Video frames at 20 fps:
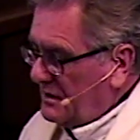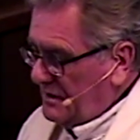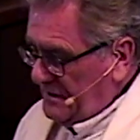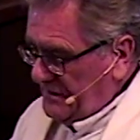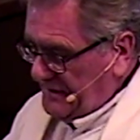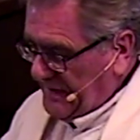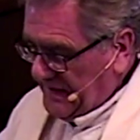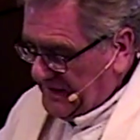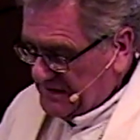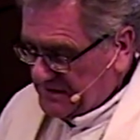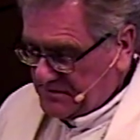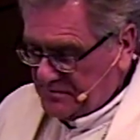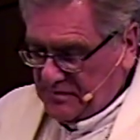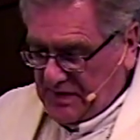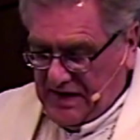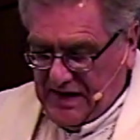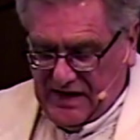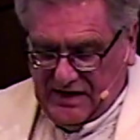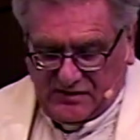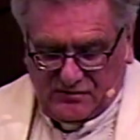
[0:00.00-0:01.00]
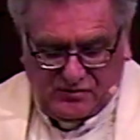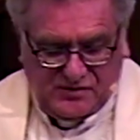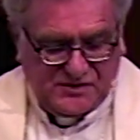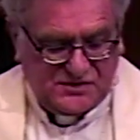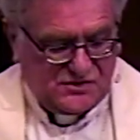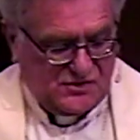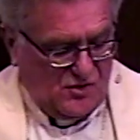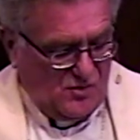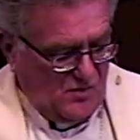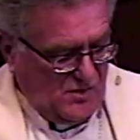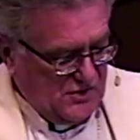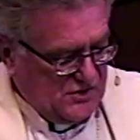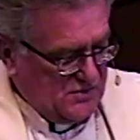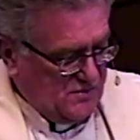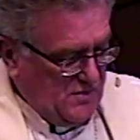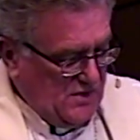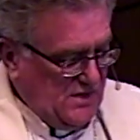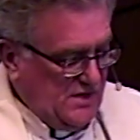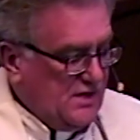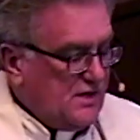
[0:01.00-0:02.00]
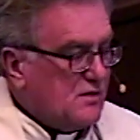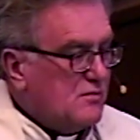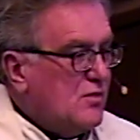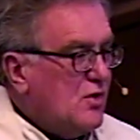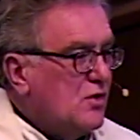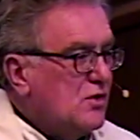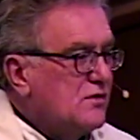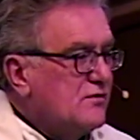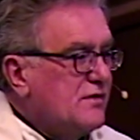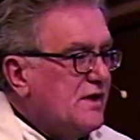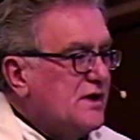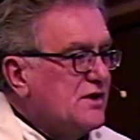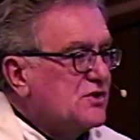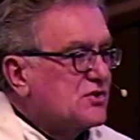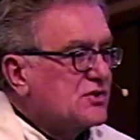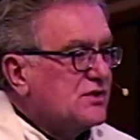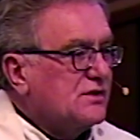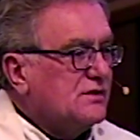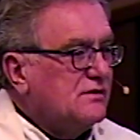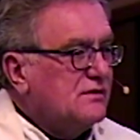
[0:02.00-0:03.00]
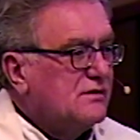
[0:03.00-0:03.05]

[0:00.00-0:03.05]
that is packed with so much meaning and motivation.